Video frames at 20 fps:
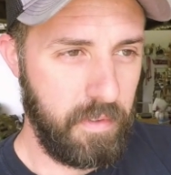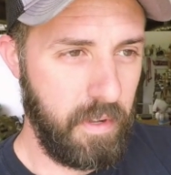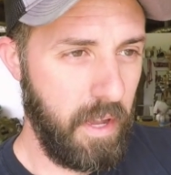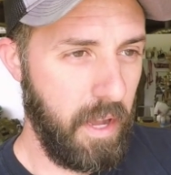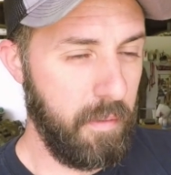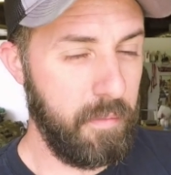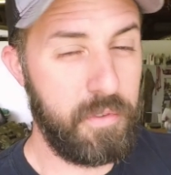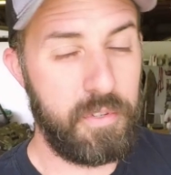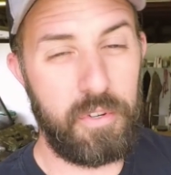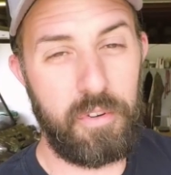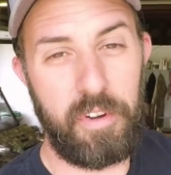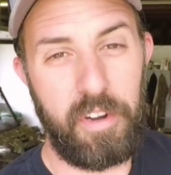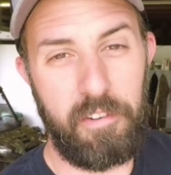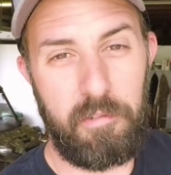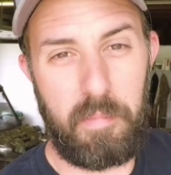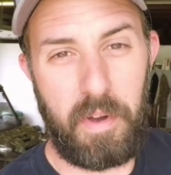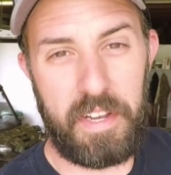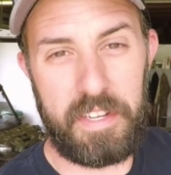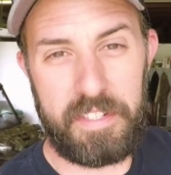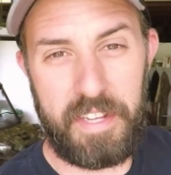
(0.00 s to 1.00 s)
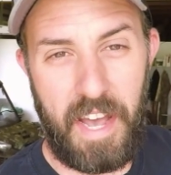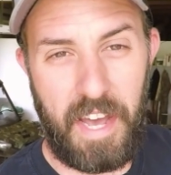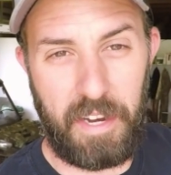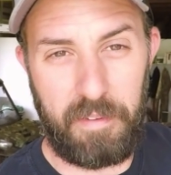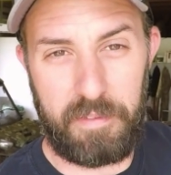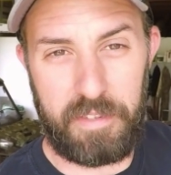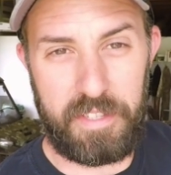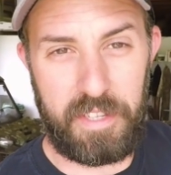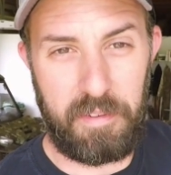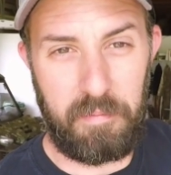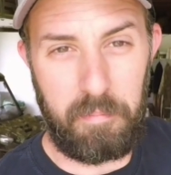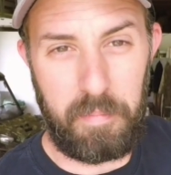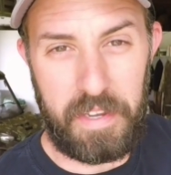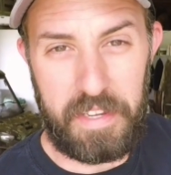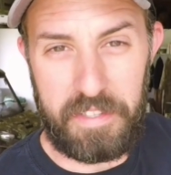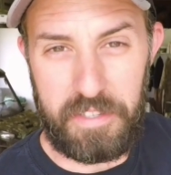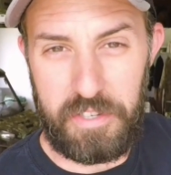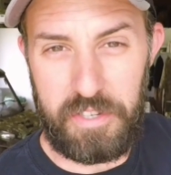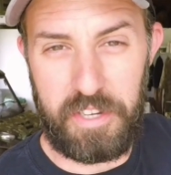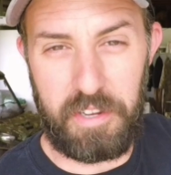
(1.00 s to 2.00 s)
I'm sure everybody's tied up to some
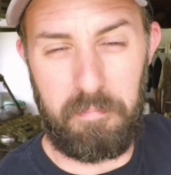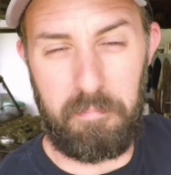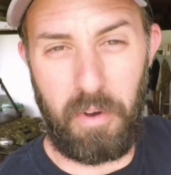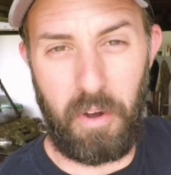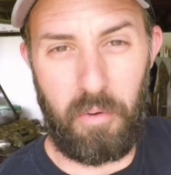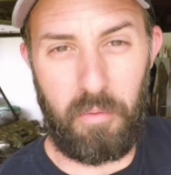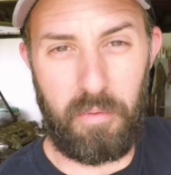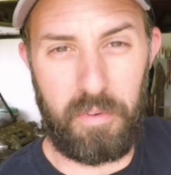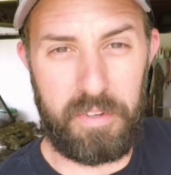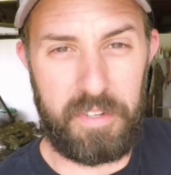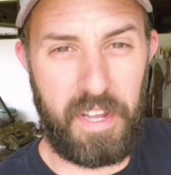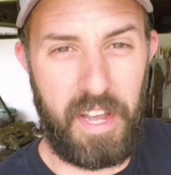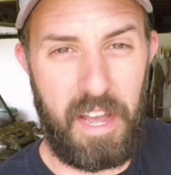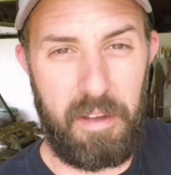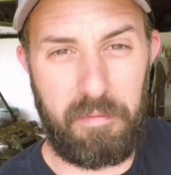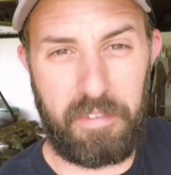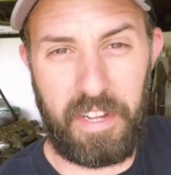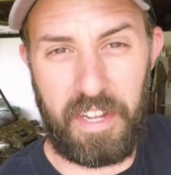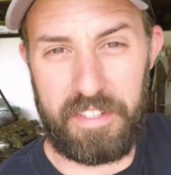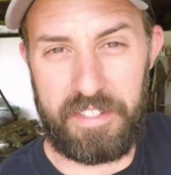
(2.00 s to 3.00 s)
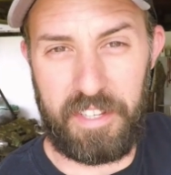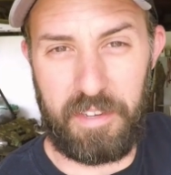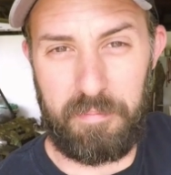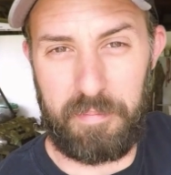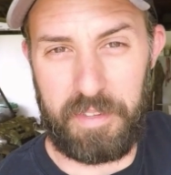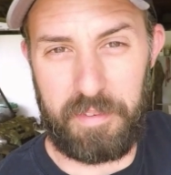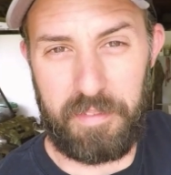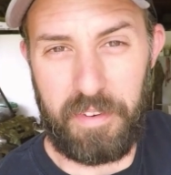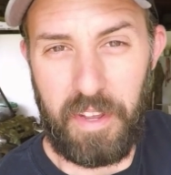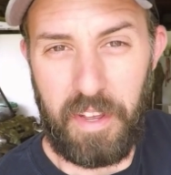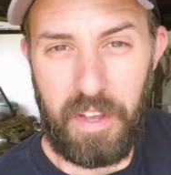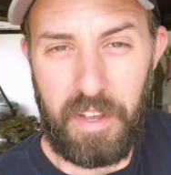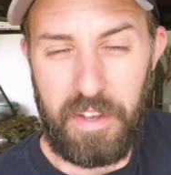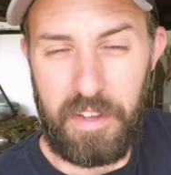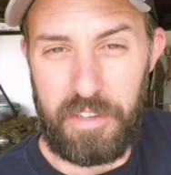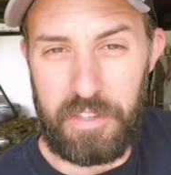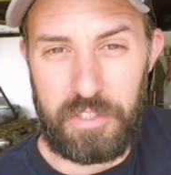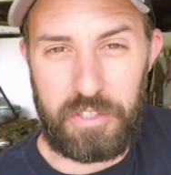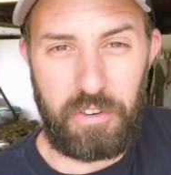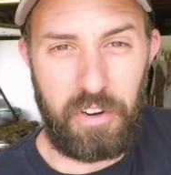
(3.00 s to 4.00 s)
piece of shit boat one time and got something
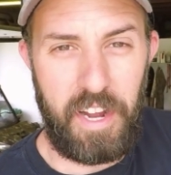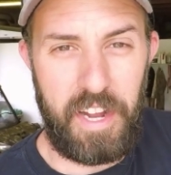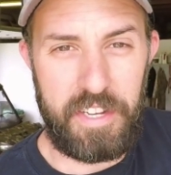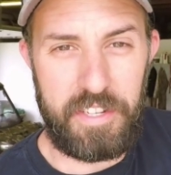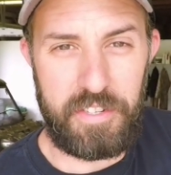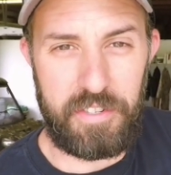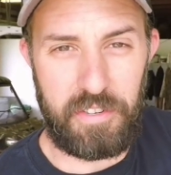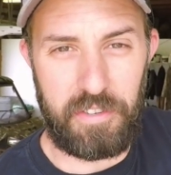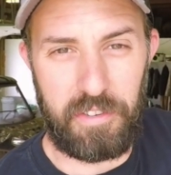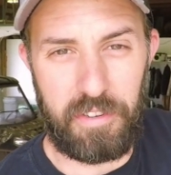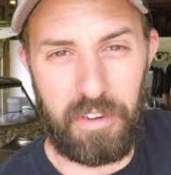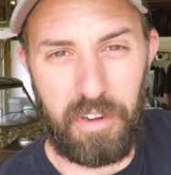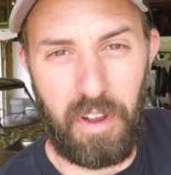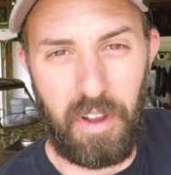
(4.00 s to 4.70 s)
scratched or